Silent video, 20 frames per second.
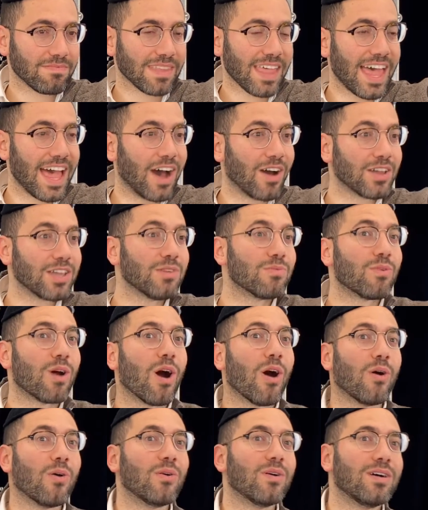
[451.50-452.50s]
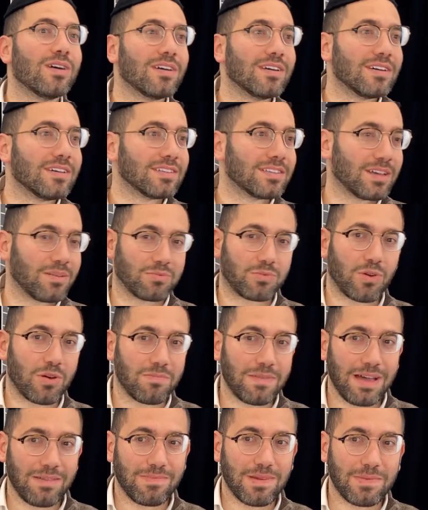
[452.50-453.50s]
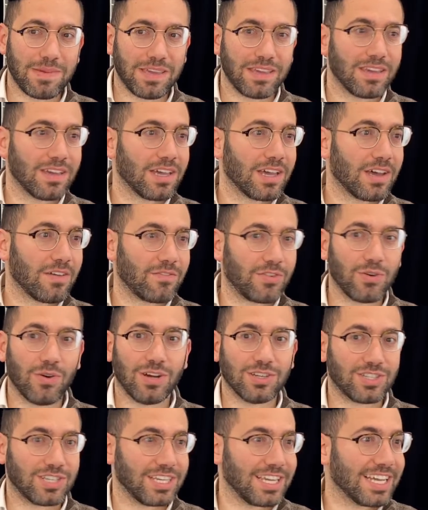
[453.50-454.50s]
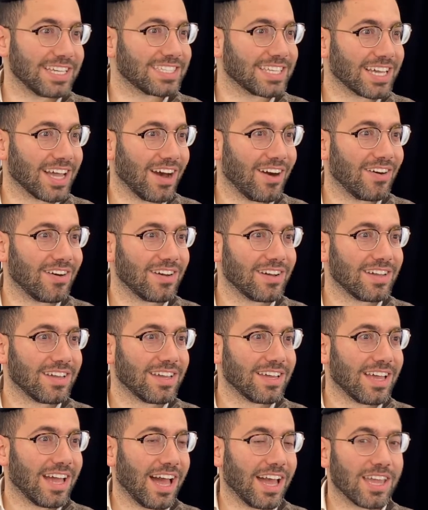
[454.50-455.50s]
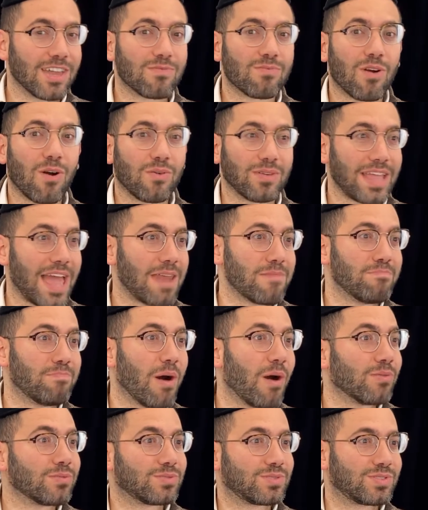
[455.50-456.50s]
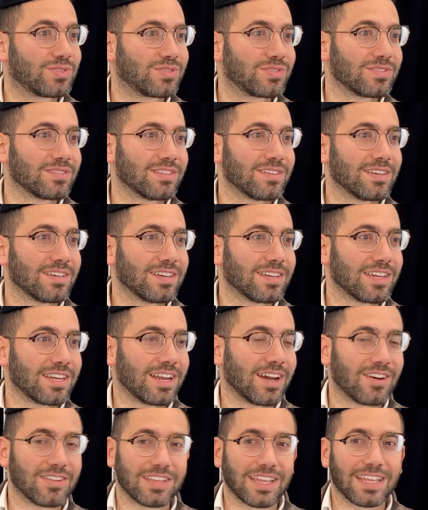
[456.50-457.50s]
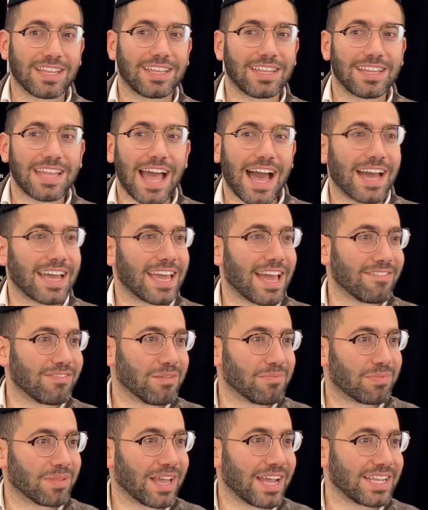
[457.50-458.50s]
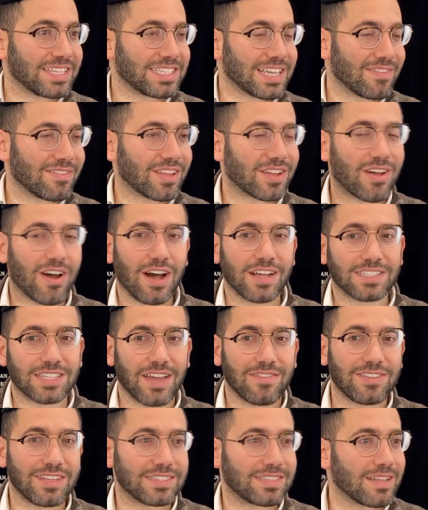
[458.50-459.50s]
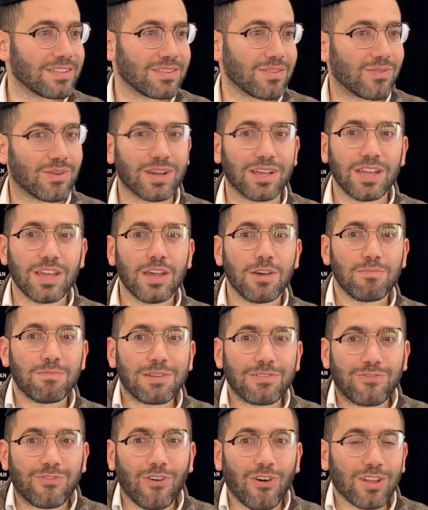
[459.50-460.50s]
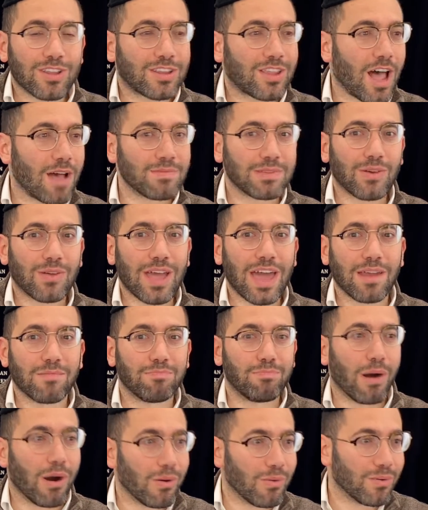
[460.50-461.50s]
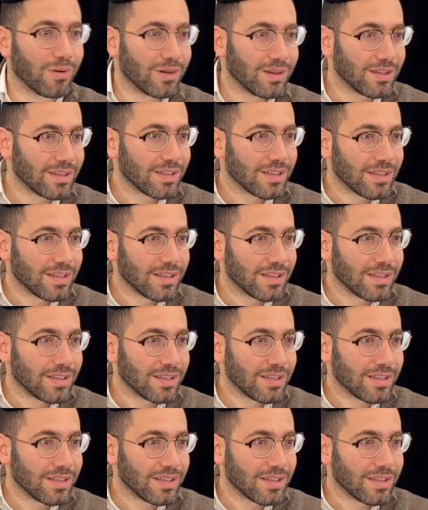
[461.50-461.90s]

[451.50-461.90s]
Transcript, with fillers: How he wrote I'm talking about maybe a few hundred years ago. He and had boats. You know, they, they, now you have the planes, you have the cars, you have this. They, they were, before the time, they only had a boat.